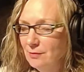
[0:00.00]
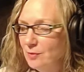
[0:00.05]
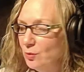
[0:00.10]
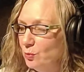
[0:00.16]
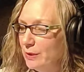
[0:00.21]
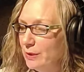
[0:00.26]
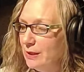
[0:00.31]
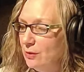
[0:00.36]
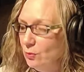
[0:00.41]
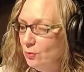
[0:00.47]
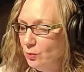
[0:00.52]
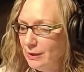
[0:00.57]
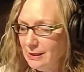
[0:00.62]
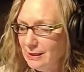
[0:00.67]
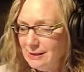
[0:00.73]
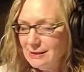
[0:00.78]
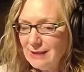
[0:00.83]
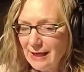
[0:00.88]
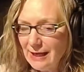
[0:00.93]
But we
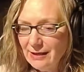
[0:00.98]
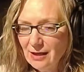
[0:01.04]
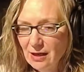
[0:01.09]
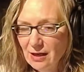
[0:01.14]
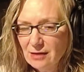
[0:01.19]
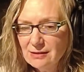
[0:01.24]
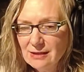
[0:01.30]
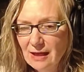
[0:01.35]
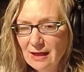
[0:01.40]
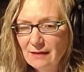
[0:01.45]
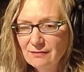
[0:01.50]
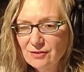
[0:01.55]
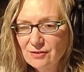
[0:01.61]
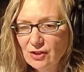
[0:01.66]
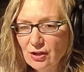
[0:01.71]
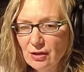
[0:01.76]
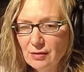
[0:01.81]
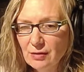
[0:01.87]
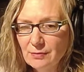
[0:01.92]
set ourselves
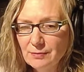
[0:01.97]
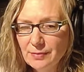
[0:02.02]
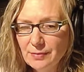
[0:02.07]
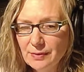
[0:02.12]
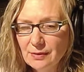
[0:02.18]
up